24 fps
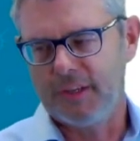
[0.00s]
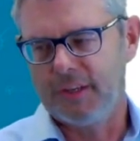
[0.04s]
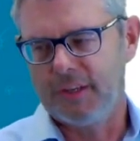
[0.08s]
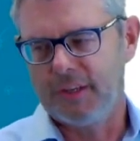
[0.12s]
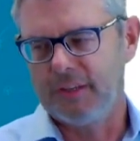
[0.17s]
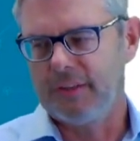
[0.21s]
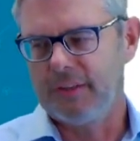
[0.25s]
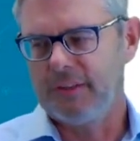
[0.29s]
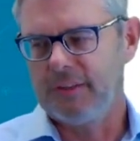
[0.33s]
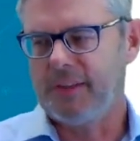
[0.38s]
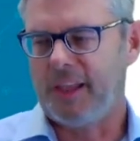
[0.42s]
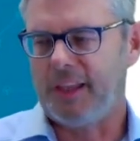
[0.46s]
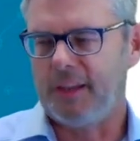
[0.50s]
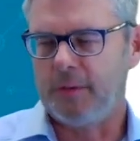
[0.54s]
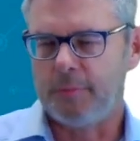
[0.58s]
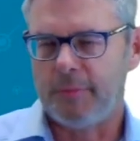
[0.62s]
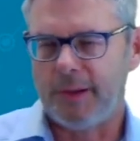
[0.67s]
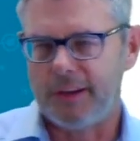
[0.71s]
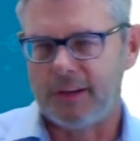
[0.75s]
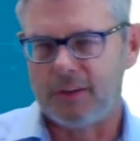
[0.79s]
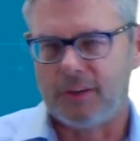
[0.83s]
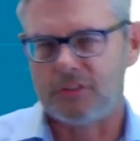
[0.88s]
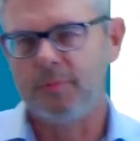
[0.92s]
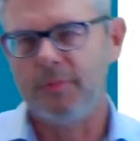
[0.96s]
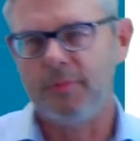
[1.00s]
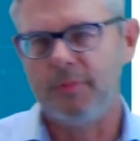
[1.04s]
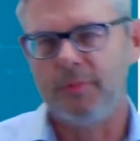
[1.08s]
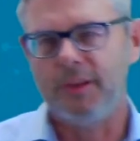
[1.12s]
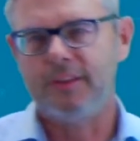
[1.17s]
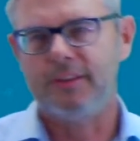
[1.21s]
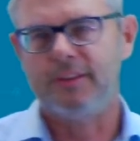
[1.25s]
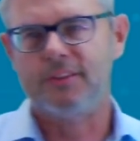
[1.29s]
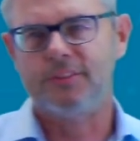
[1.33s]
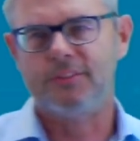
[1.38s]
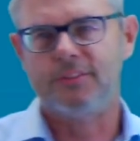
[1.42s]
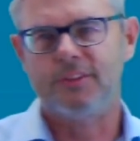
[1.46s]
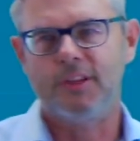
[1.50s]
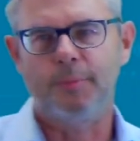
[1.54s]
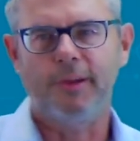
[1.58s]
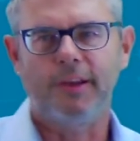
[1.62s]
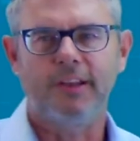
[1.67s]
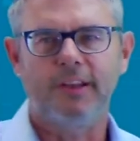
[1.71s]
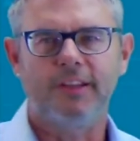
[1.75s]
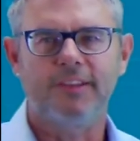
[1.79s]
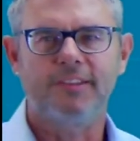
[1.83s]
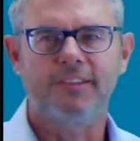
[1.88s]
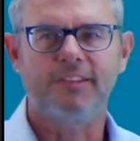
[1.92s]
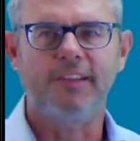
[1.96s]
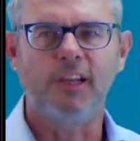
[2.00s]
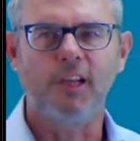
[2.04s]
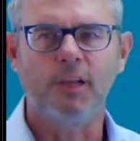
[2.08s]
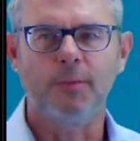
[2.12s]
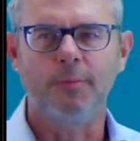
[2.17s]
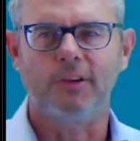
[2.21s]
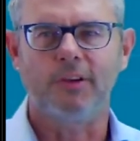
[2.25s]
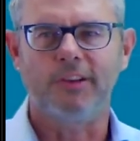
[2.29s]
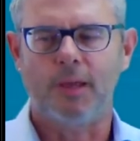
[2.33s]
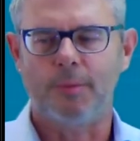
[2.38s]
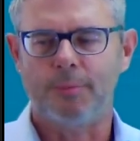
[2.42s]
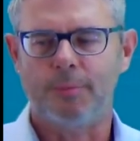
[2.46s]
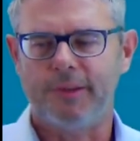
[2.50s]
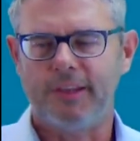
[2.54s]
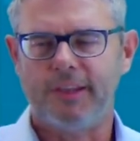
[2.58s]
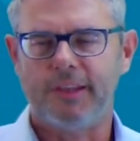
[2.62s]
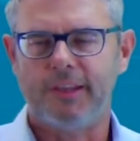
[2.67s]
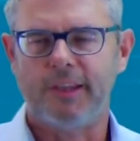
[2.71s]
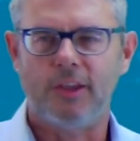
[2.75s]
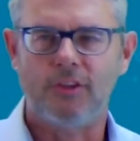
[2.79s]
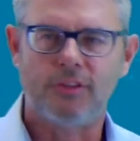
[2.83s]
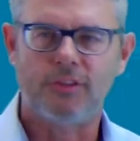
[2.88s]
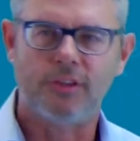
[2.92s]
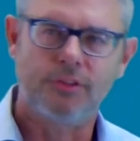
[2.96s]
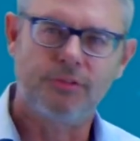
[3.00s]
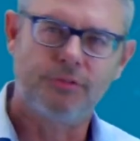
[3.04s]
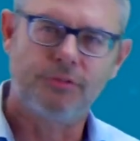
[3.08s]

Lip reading: 9 micrometers, typically single mode application,